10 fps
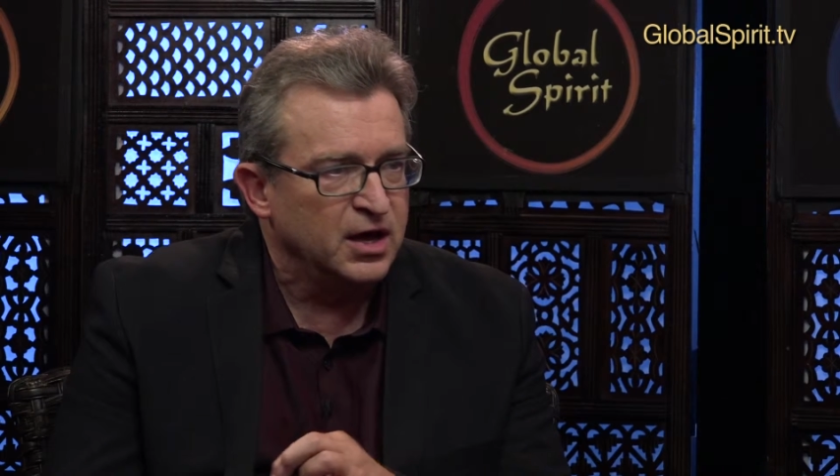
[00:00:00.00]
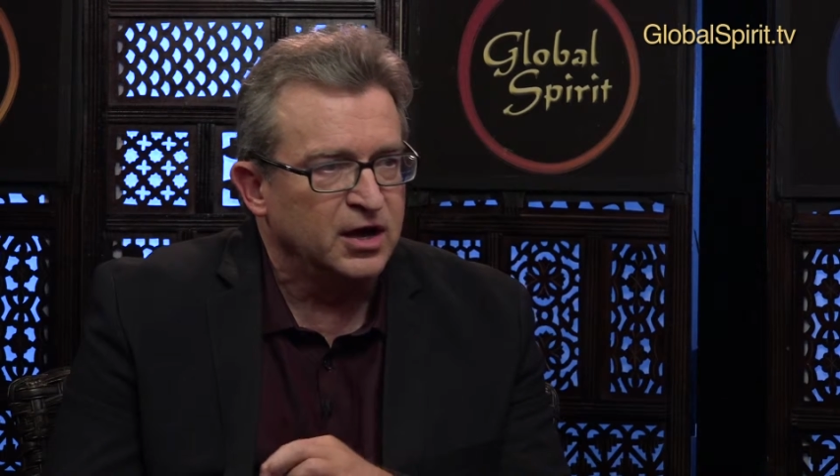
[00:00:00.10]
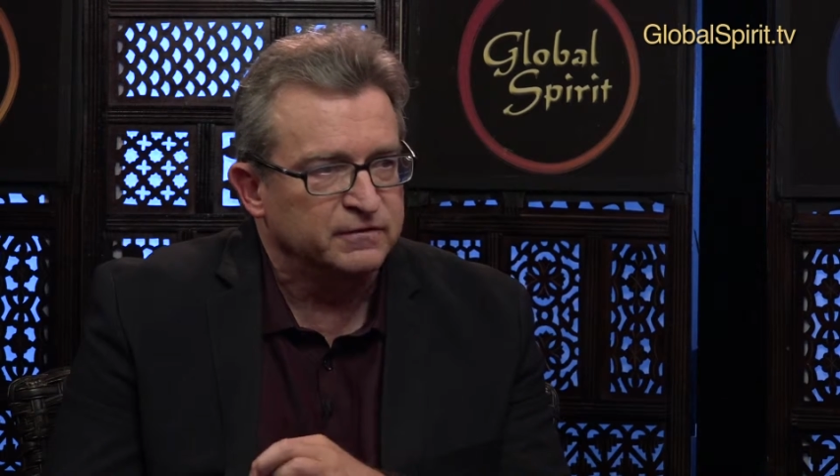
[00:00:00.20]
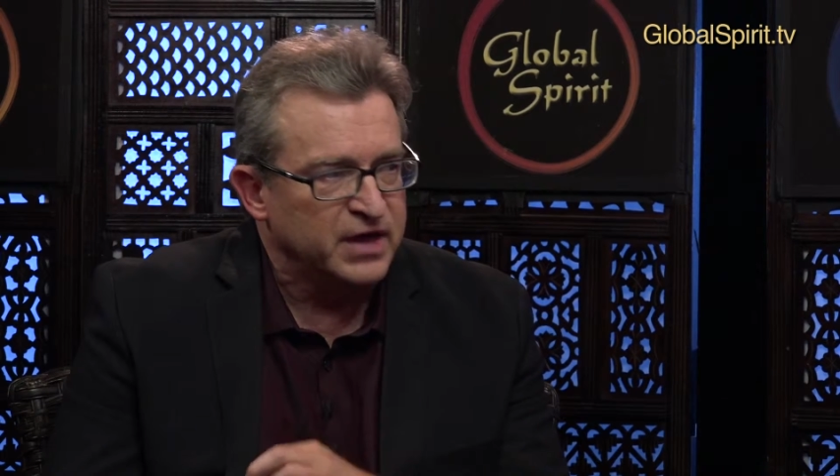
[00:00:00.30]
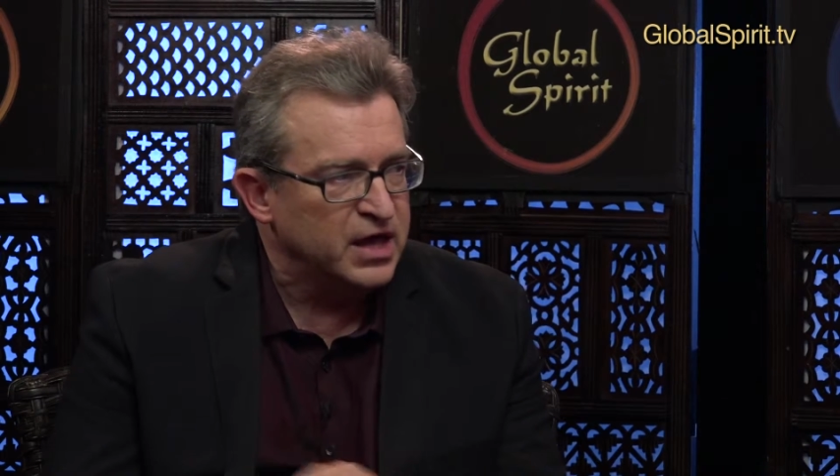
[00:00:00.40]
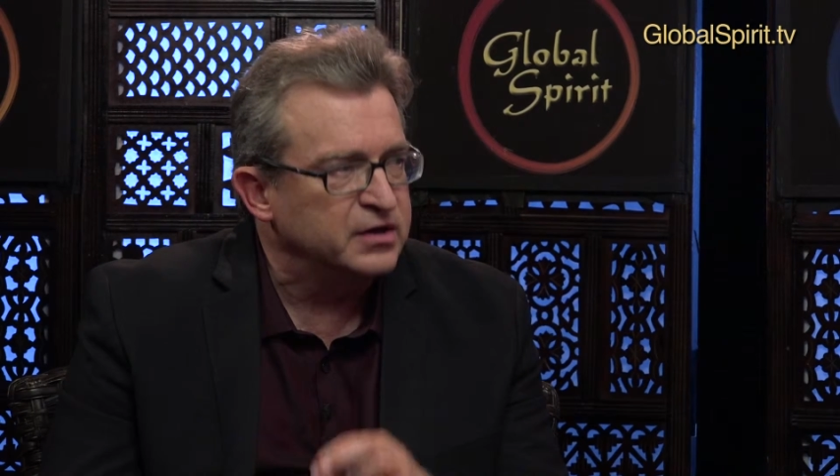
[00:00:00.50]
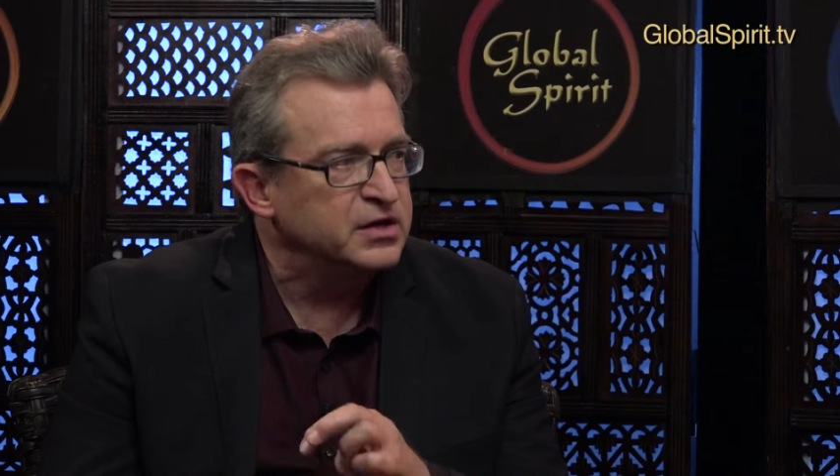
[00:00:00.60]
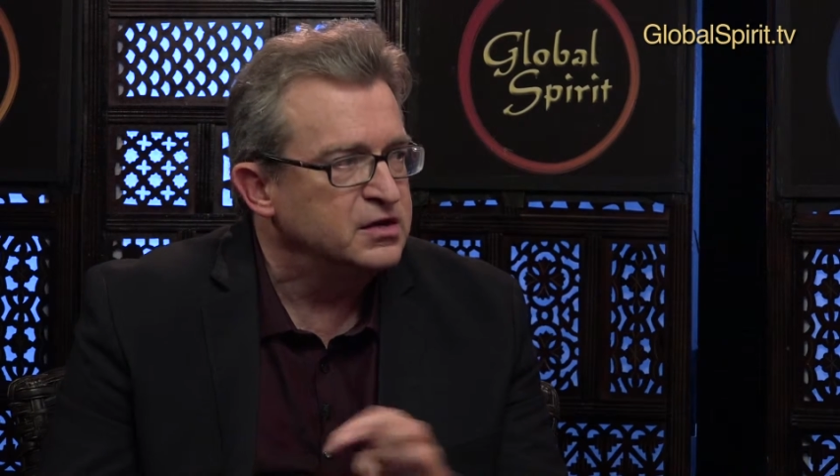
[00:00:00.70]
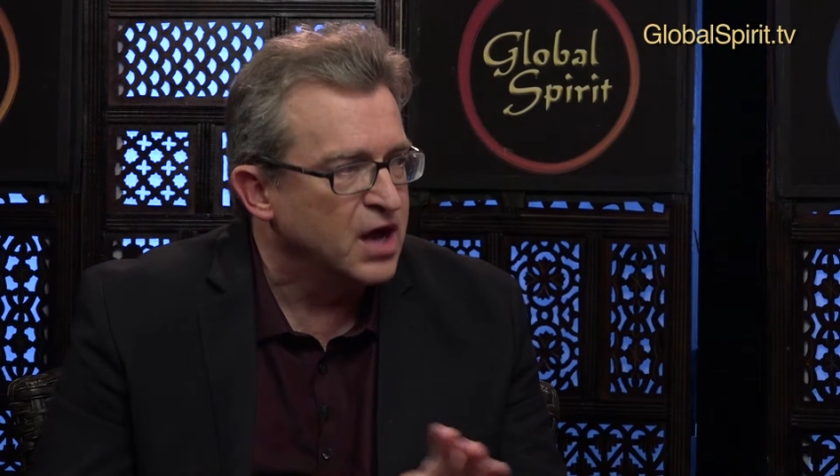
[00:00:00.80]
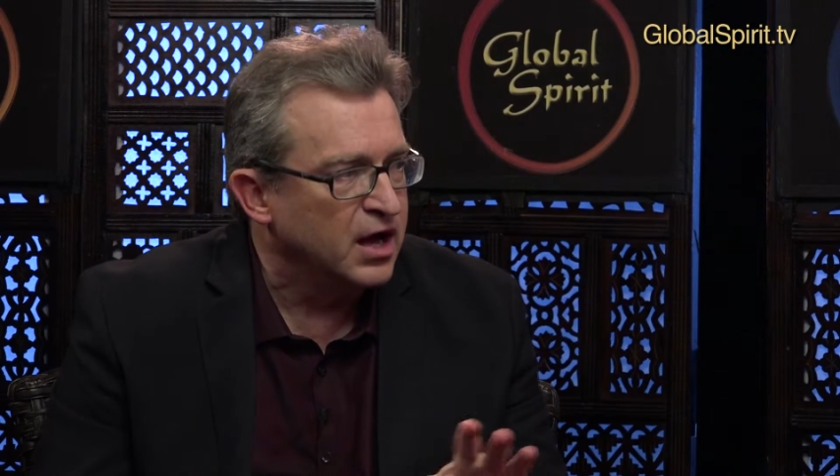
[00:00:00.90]
of
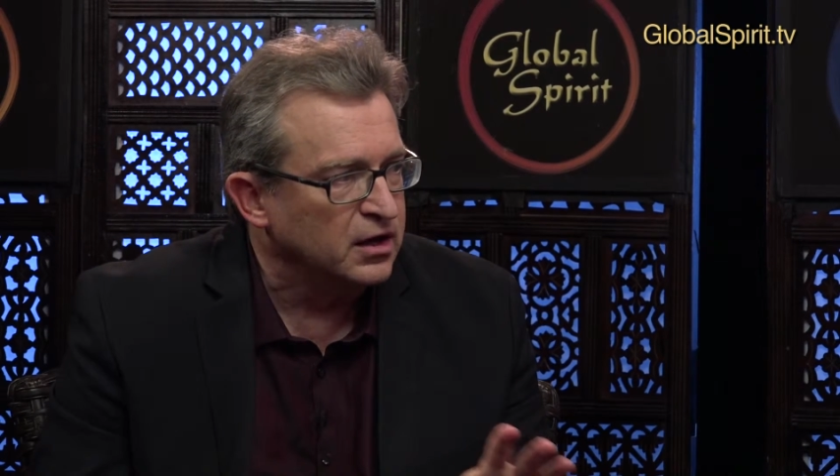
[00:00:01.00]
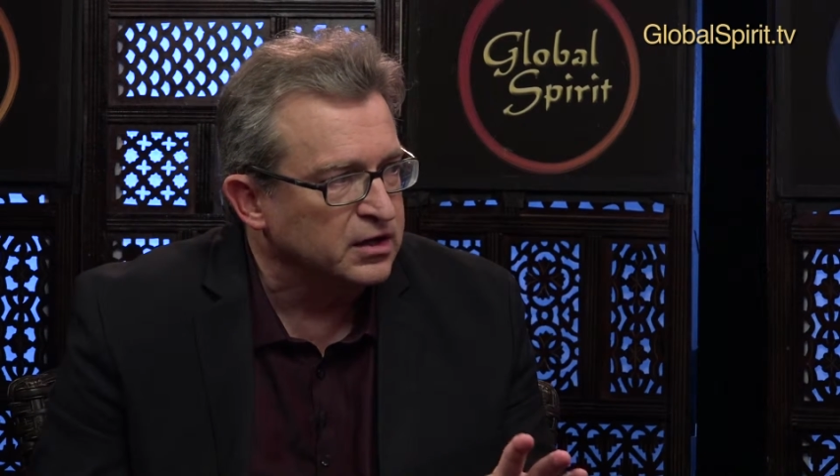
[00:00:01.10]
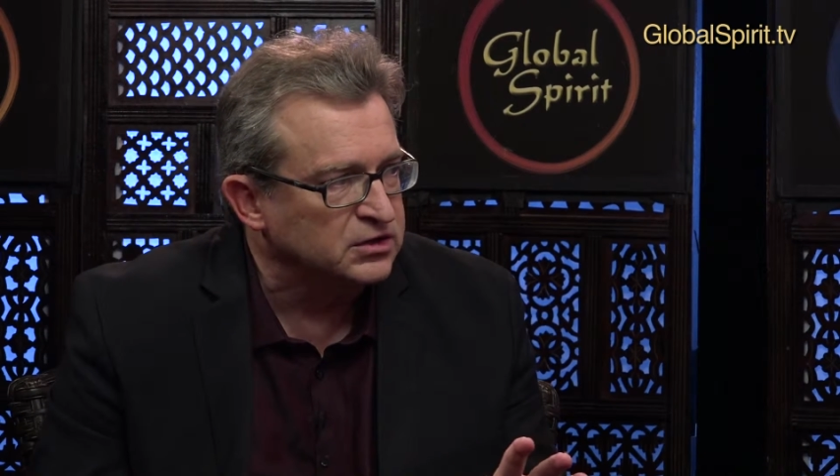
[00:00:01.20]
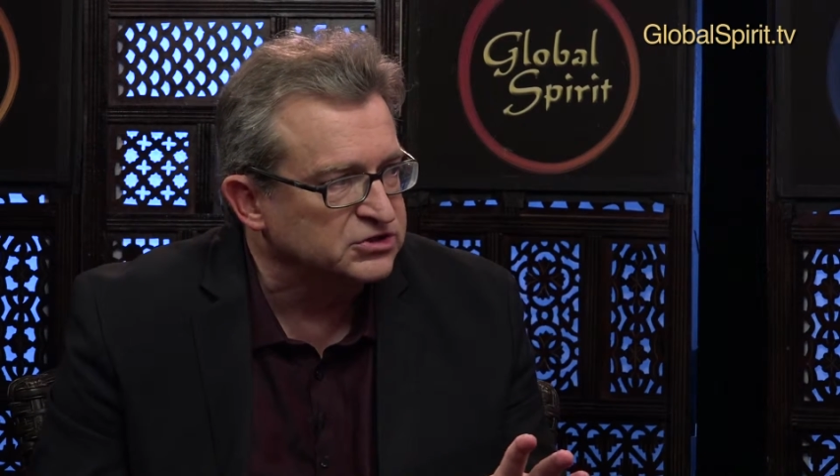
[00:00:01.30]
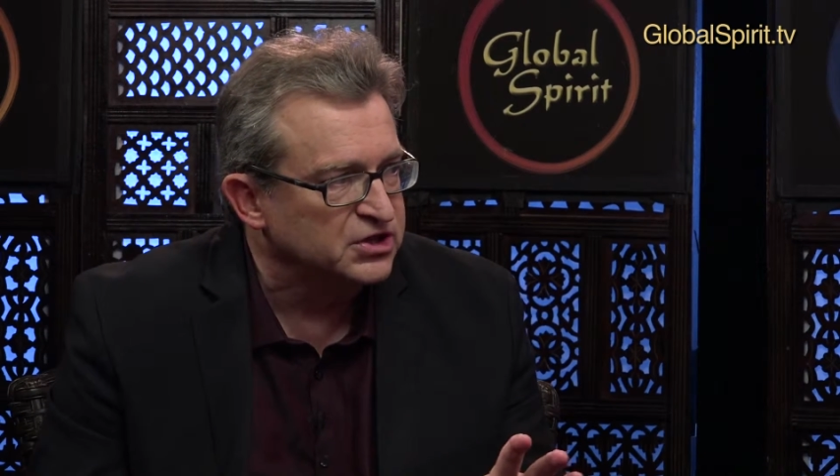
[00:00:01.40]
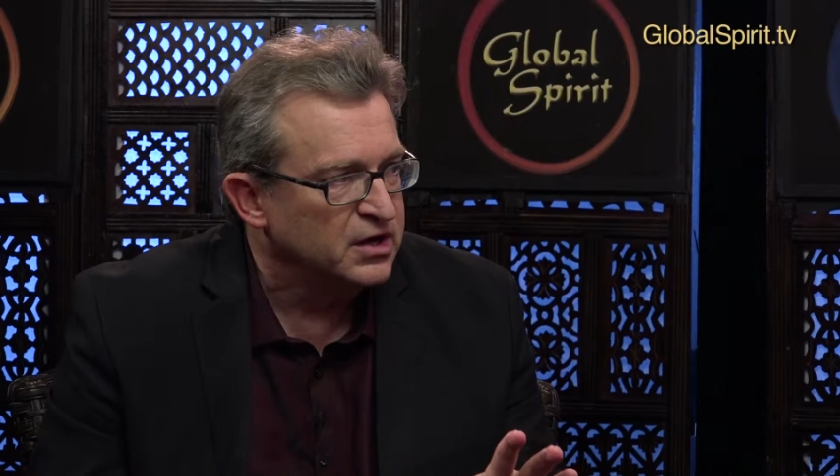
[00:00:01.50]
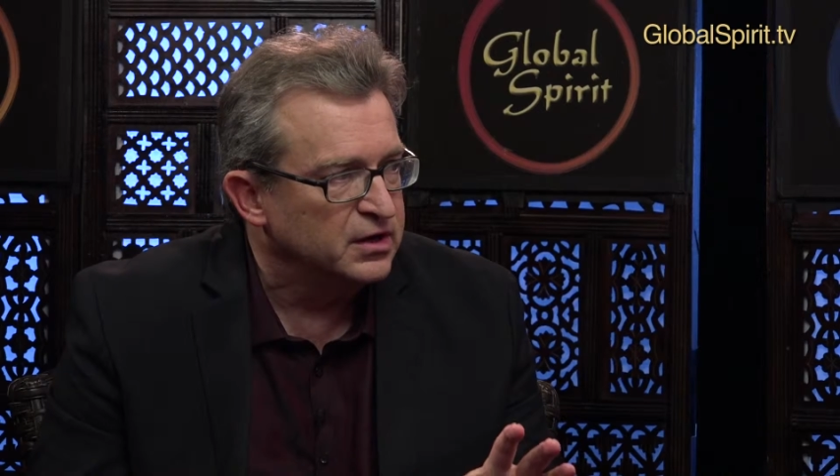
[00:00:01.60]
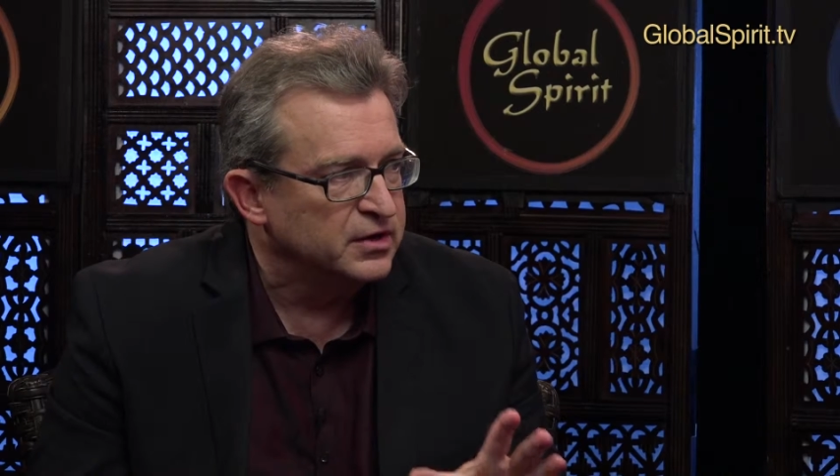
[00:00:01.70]
any knowledge